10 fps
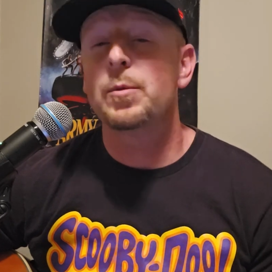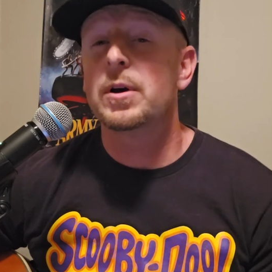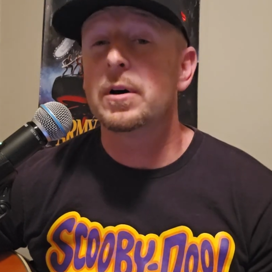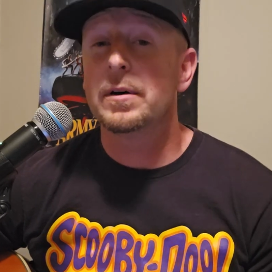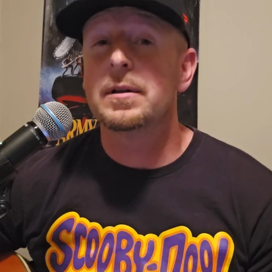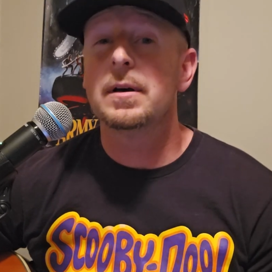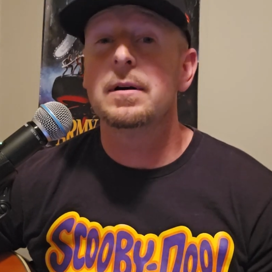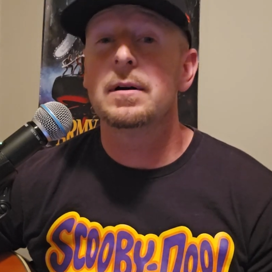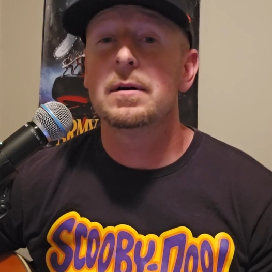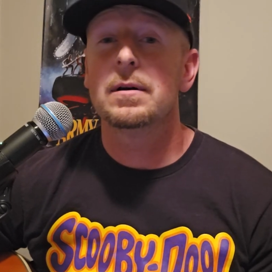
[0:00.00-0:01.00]
we all hit that?
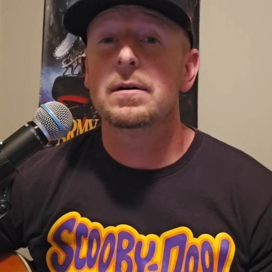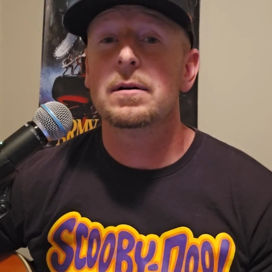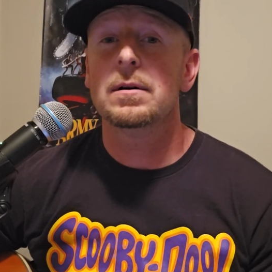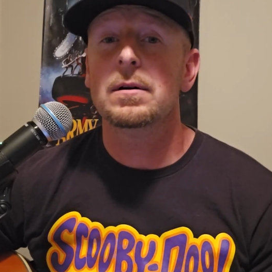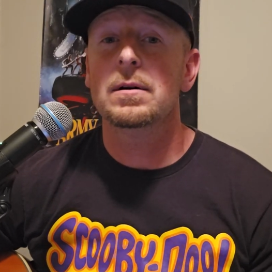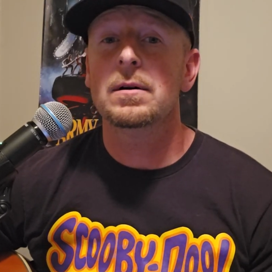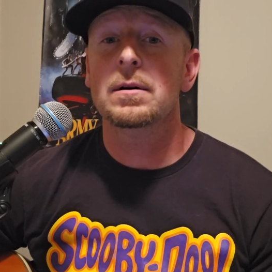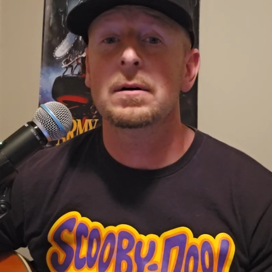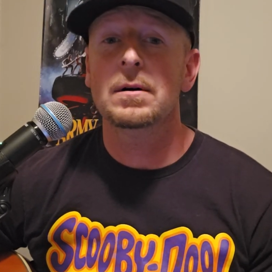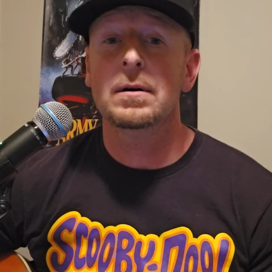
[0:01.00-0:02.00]

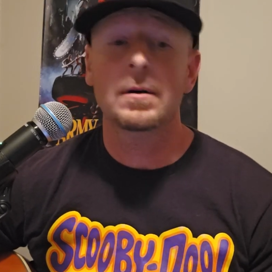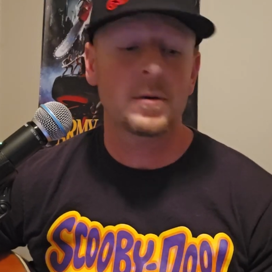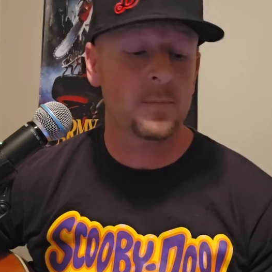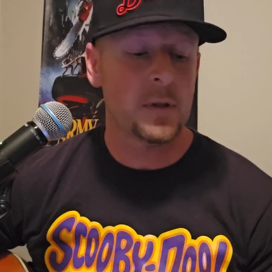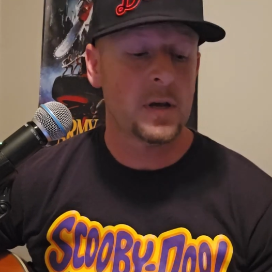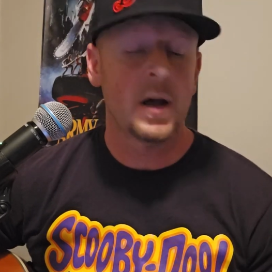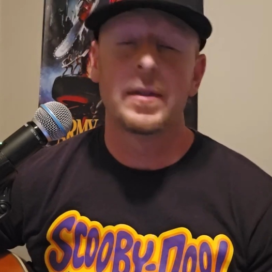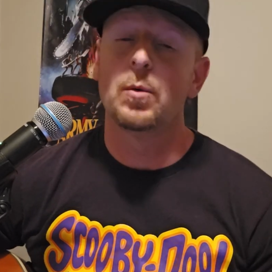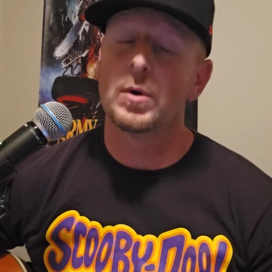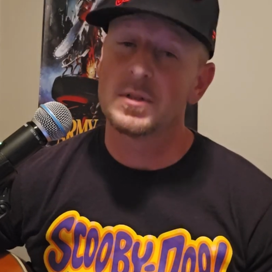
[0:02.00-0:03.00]
And
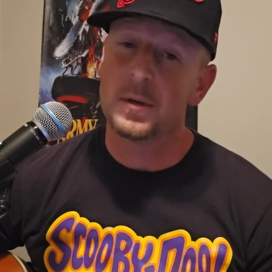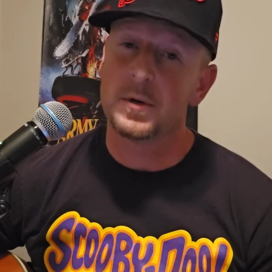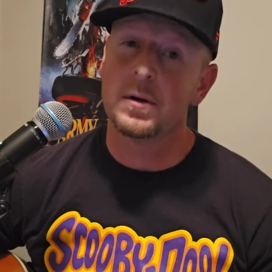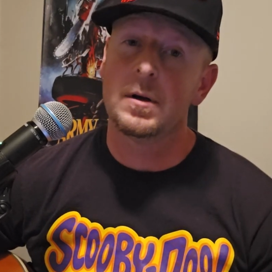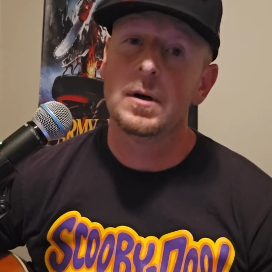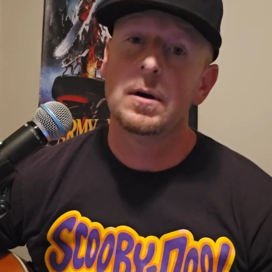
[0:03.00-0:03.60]
then one step down.